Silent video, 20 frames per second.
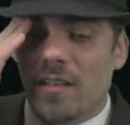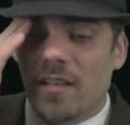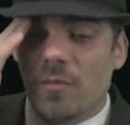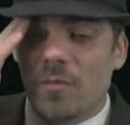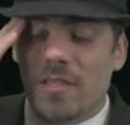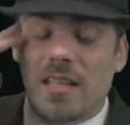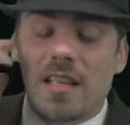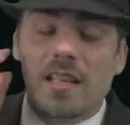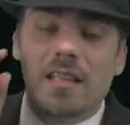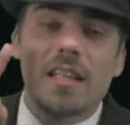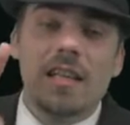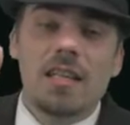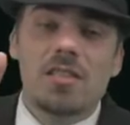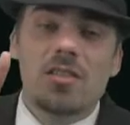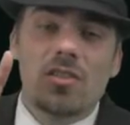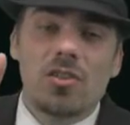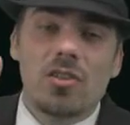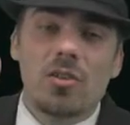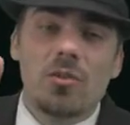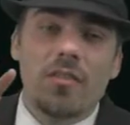it was at
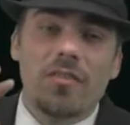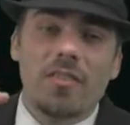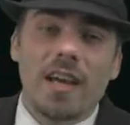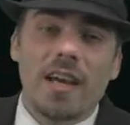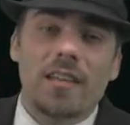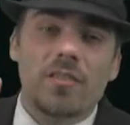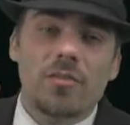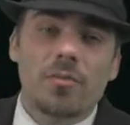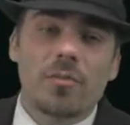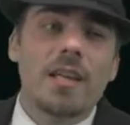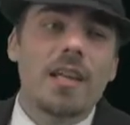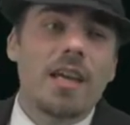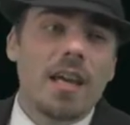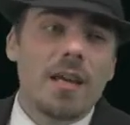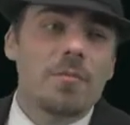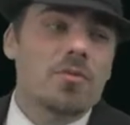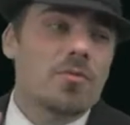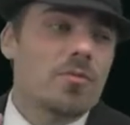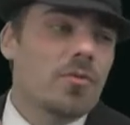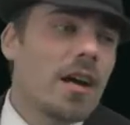least 2, if not 3
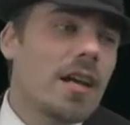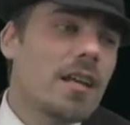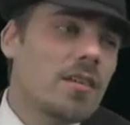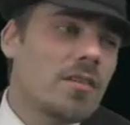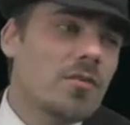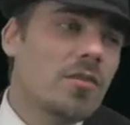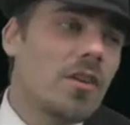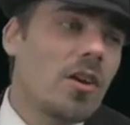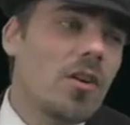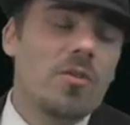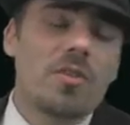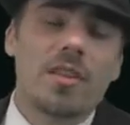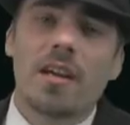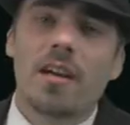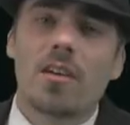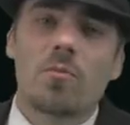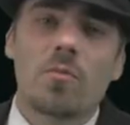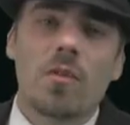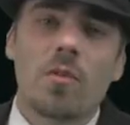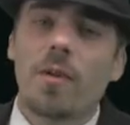games right in a row
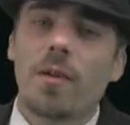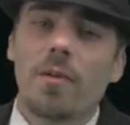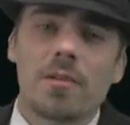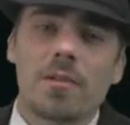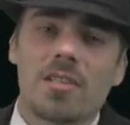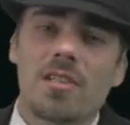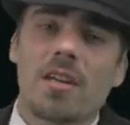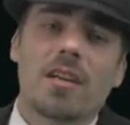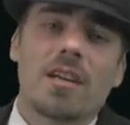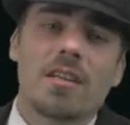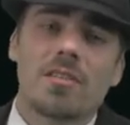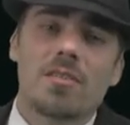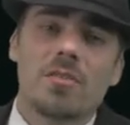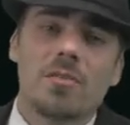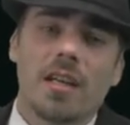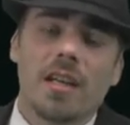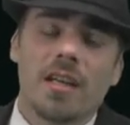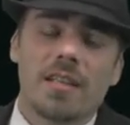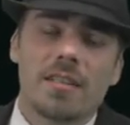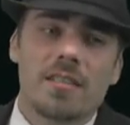there where we were stuck on
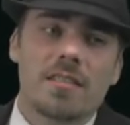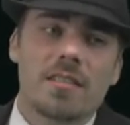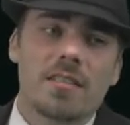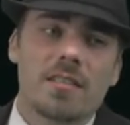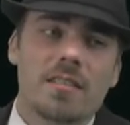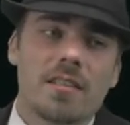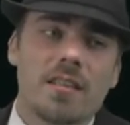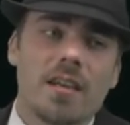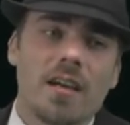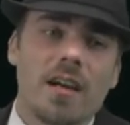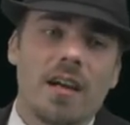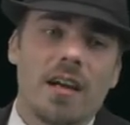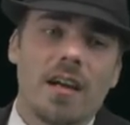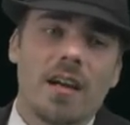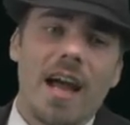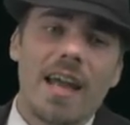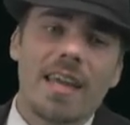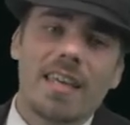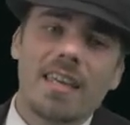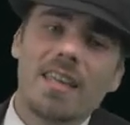2 lands.
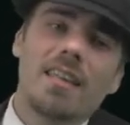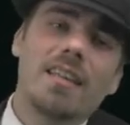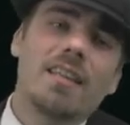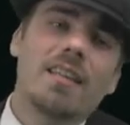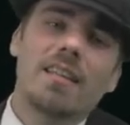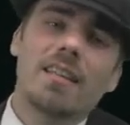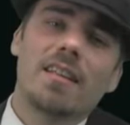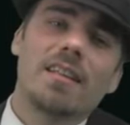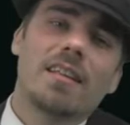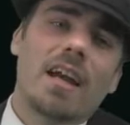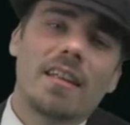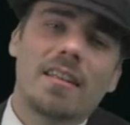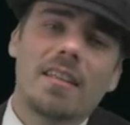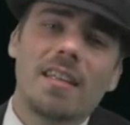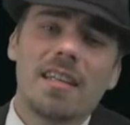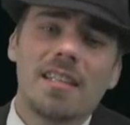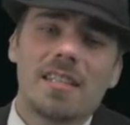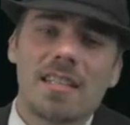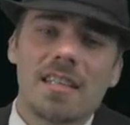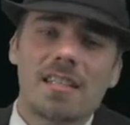I
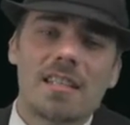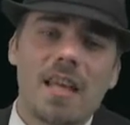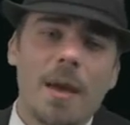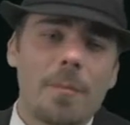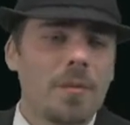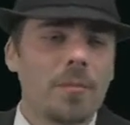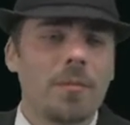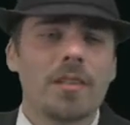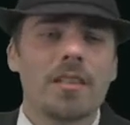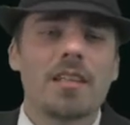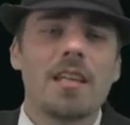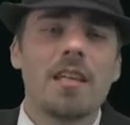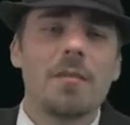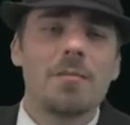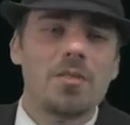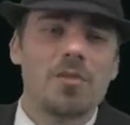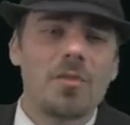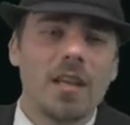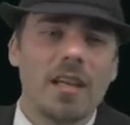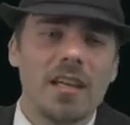think it's acceptable to
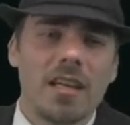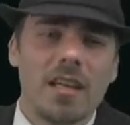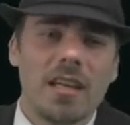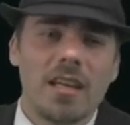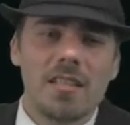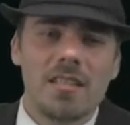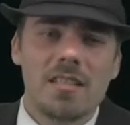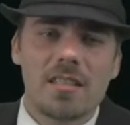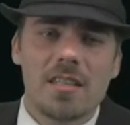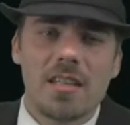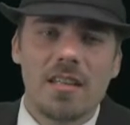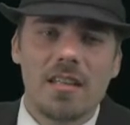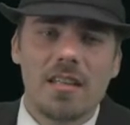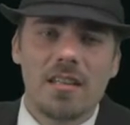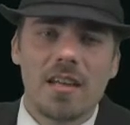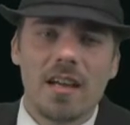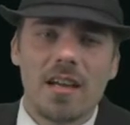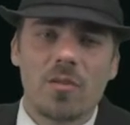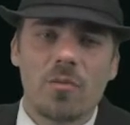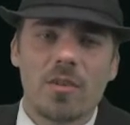keep 2 land hands in a
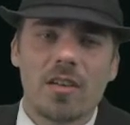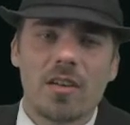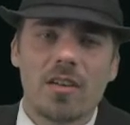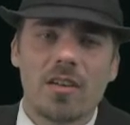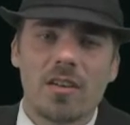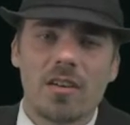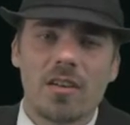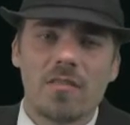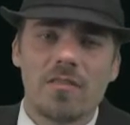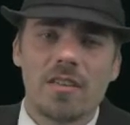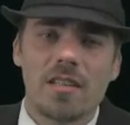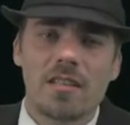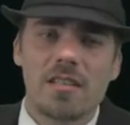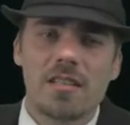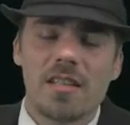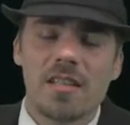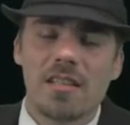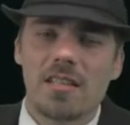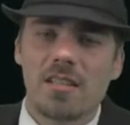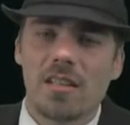deck with a curve that's
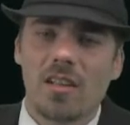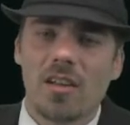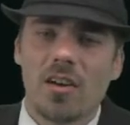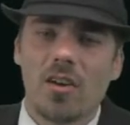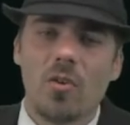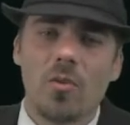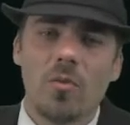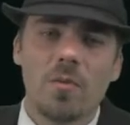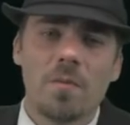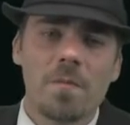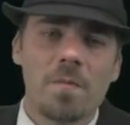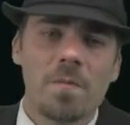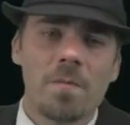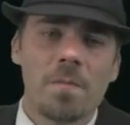this low.